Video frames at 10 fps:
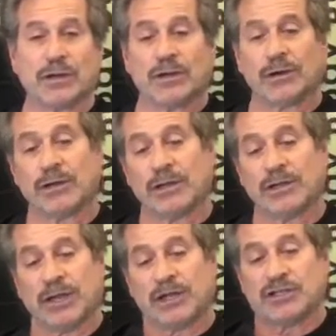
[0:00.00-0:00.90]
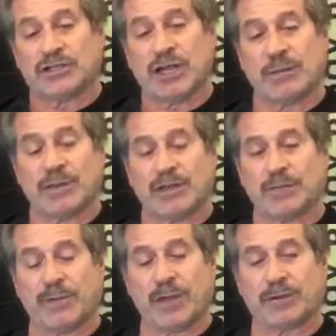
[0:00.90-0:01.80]
You're in a gym that
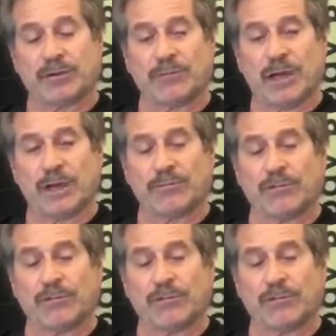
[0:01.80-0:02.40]
you're paying good money